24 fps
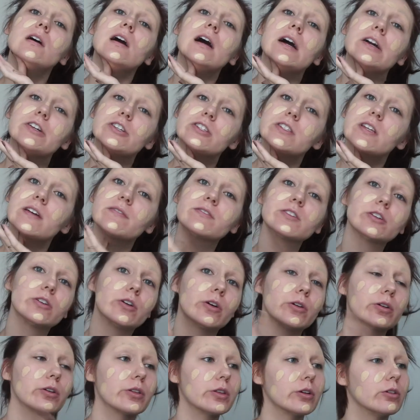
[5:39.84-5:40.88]
I just had to go
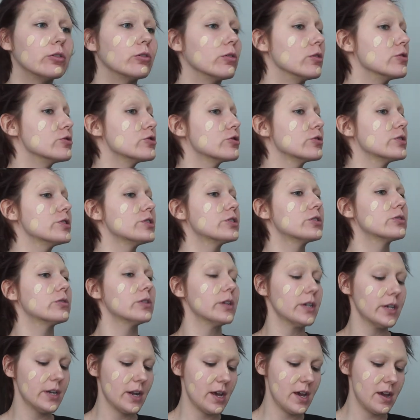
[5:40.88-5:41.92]
to the grocery store
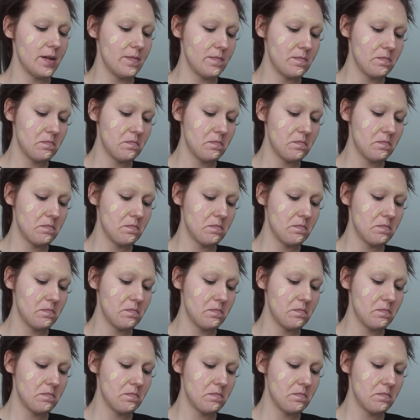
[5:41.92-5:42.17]
today.